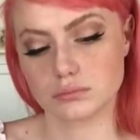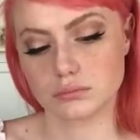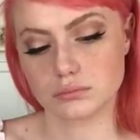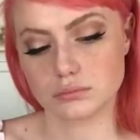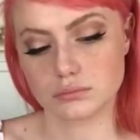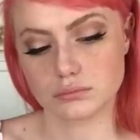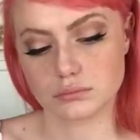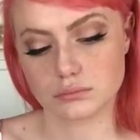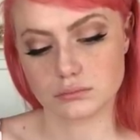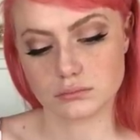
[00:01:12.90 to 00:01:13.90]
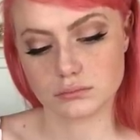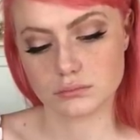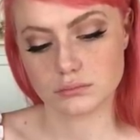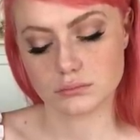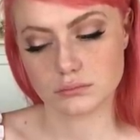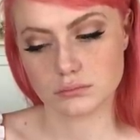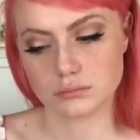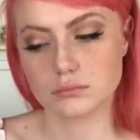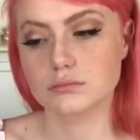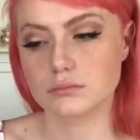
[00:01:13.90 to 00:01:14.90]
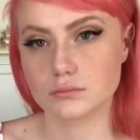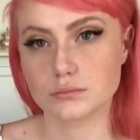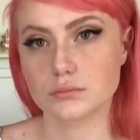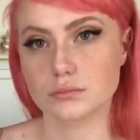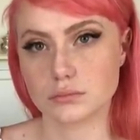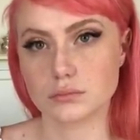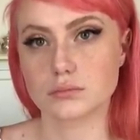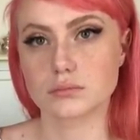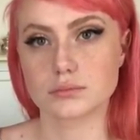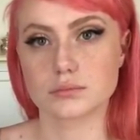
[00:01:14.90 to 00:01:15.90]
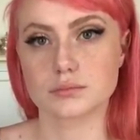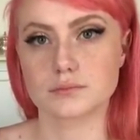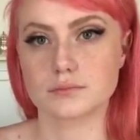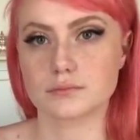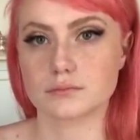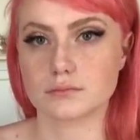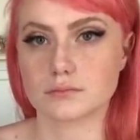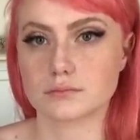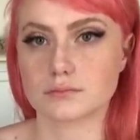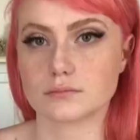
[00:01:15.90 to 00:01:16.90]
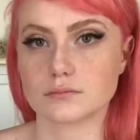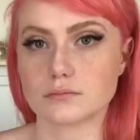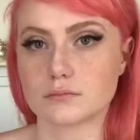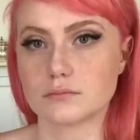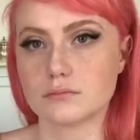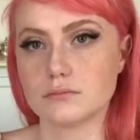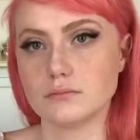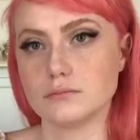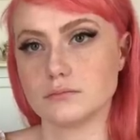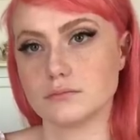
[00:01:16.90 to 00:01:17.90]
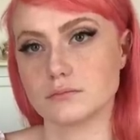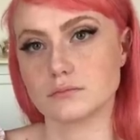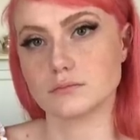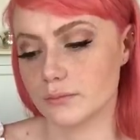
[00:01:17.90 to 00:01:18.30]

(silent)